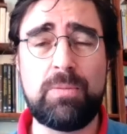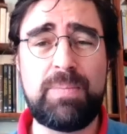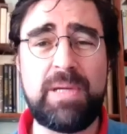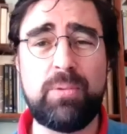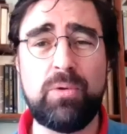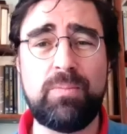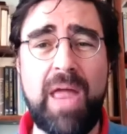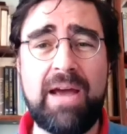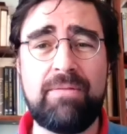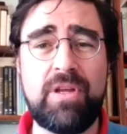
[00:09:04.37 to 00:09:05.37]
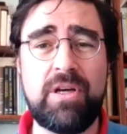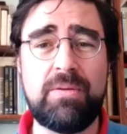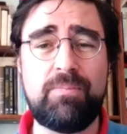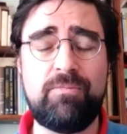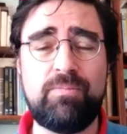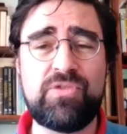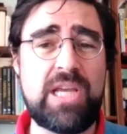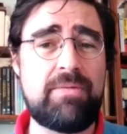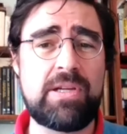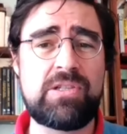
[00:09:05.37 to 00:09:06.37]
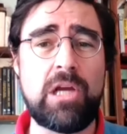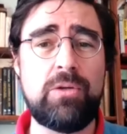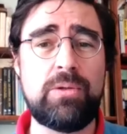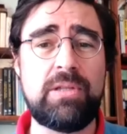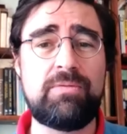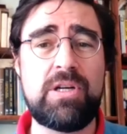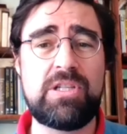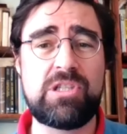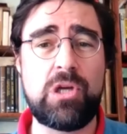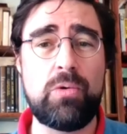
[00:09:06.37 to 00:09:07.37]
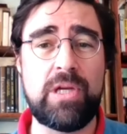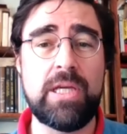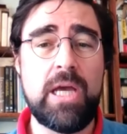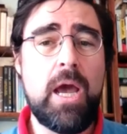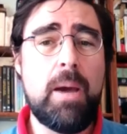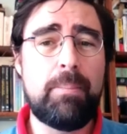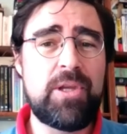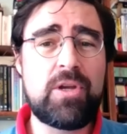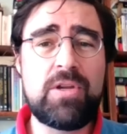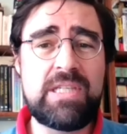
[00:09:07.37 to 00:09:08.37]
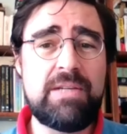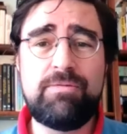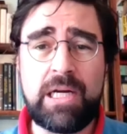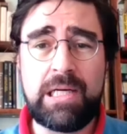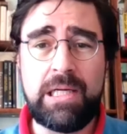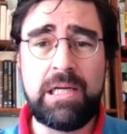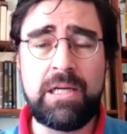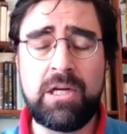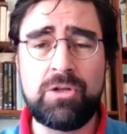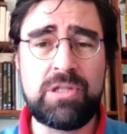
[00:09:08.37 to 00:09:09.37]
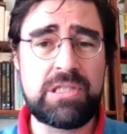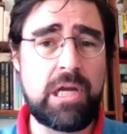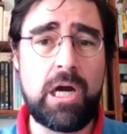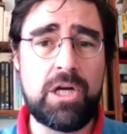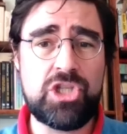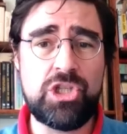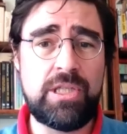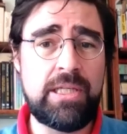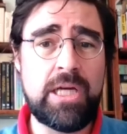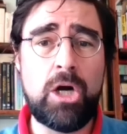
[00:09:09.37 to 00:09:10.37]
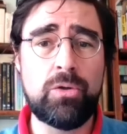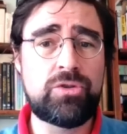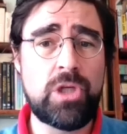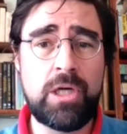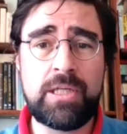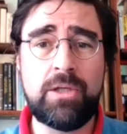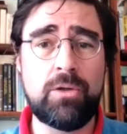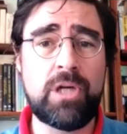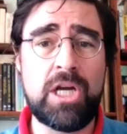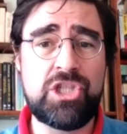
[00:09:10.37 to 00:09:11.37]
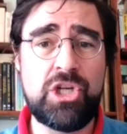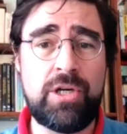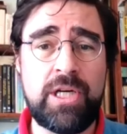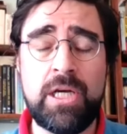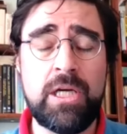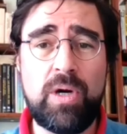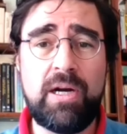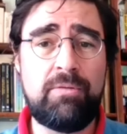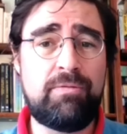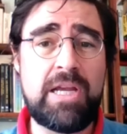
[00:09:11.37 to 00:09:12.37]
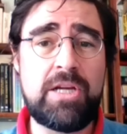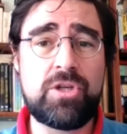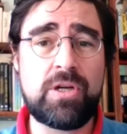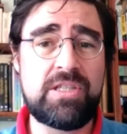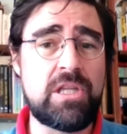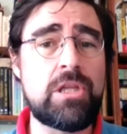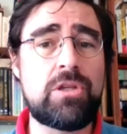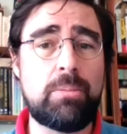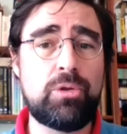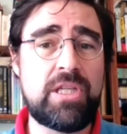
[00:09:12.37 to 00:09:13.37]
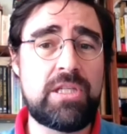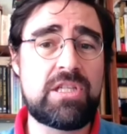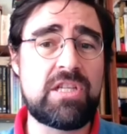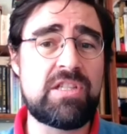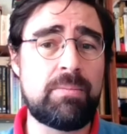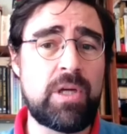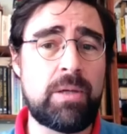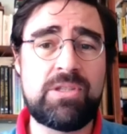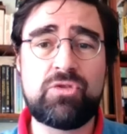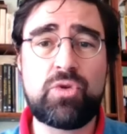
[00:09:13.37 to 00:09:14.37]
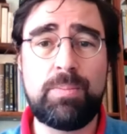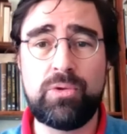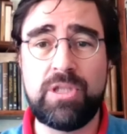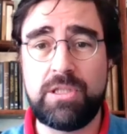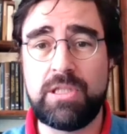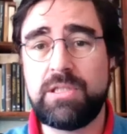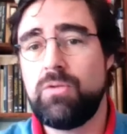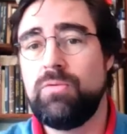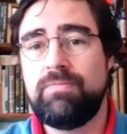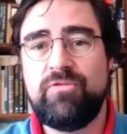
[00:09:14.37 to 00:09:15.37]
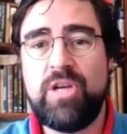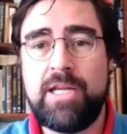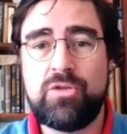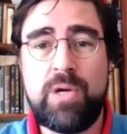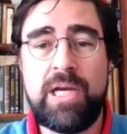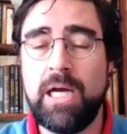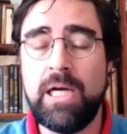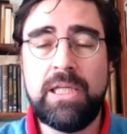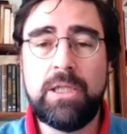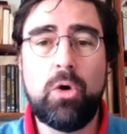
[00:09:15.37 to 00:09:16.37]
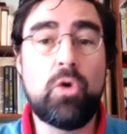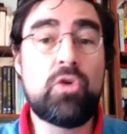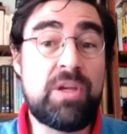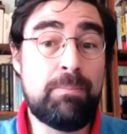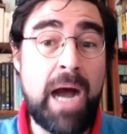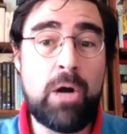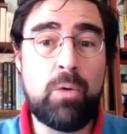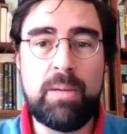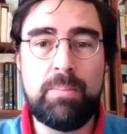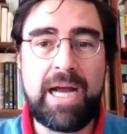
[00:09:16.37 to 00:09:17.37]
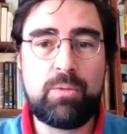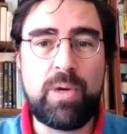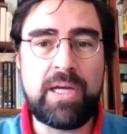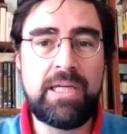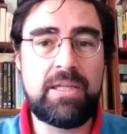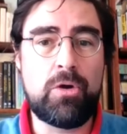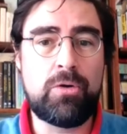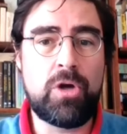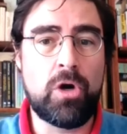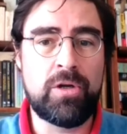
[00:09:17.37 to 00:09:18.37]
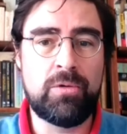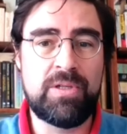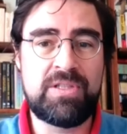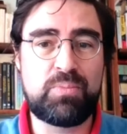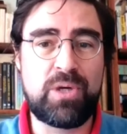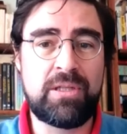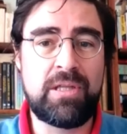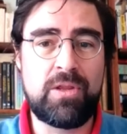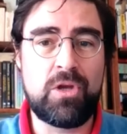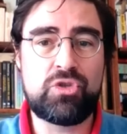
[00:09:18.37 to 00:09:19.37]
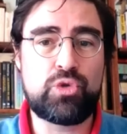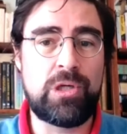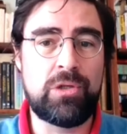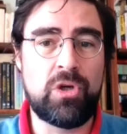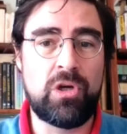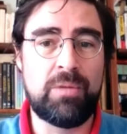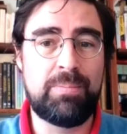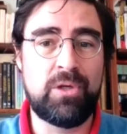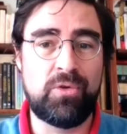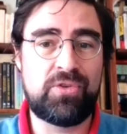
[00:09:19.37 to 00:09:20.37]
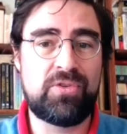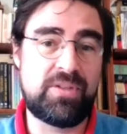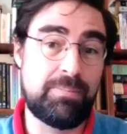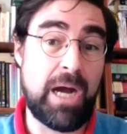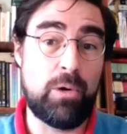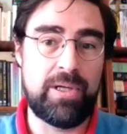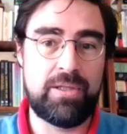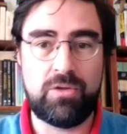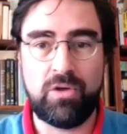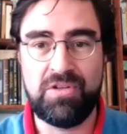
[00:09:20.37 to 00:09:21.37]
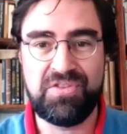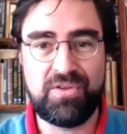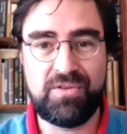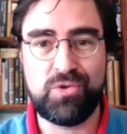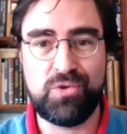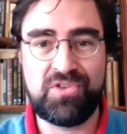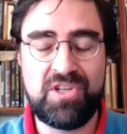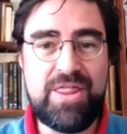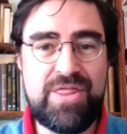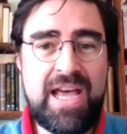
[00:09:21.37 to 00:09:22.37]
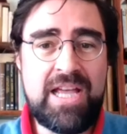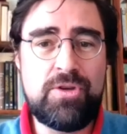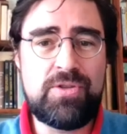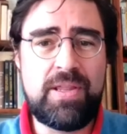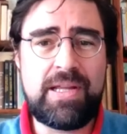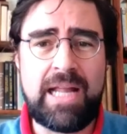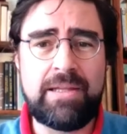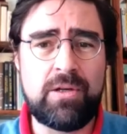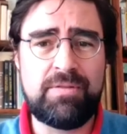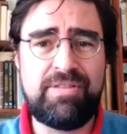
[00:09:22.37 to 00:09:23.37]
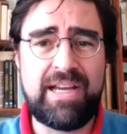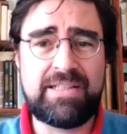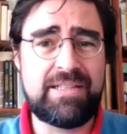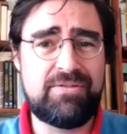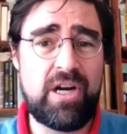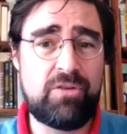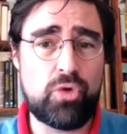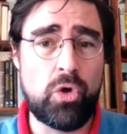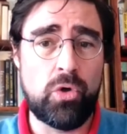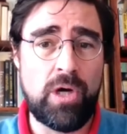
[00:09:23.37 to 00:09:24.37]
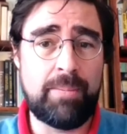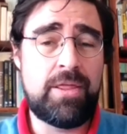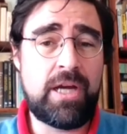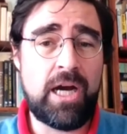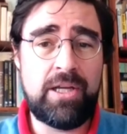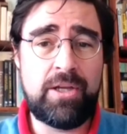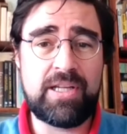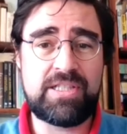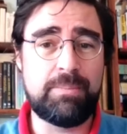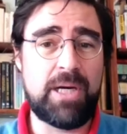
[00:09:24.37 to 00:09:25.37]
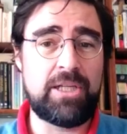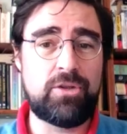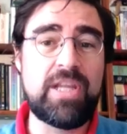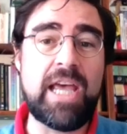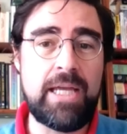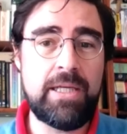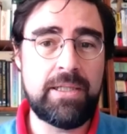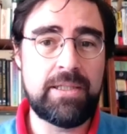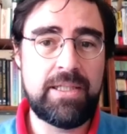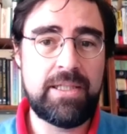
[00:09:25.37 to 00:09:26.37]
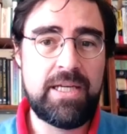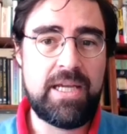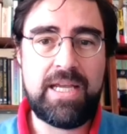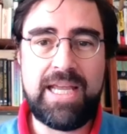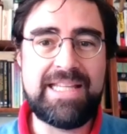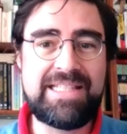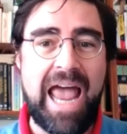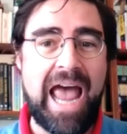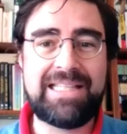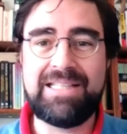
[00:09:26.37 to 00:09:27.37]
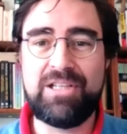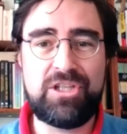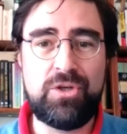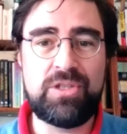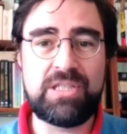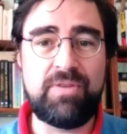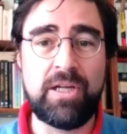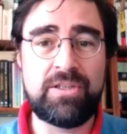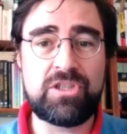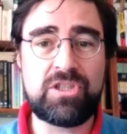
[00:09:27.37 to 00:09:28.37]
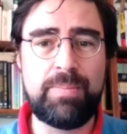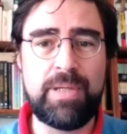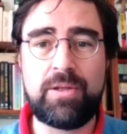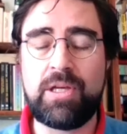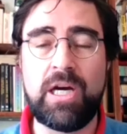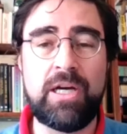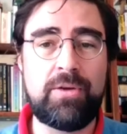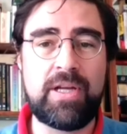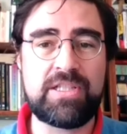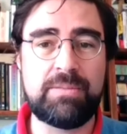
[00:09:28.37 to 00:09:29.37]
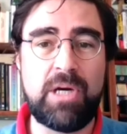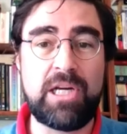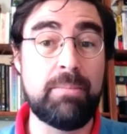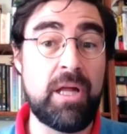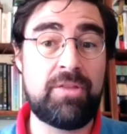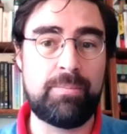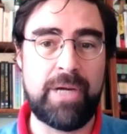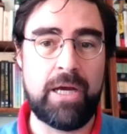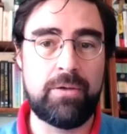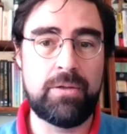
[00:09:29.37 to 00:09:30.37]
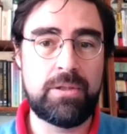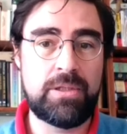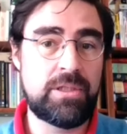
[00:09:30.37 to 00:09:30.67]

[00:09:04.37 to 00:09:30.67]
So people have the savings diluted very slowly. But you can see very clearly in countries like Argentina or Turkey or Nigeria, where inflation is in the double digits and sometimes triple digits, or Venezuela or Zimbabwe, back when Gideon Gono was printing those trillion dollar bills, Zimbabwe dollars, of course. There you see the Cantillon effect very raw. The guy who gets the money today is at a huge advantage compared to the guy who gets the money a month from now.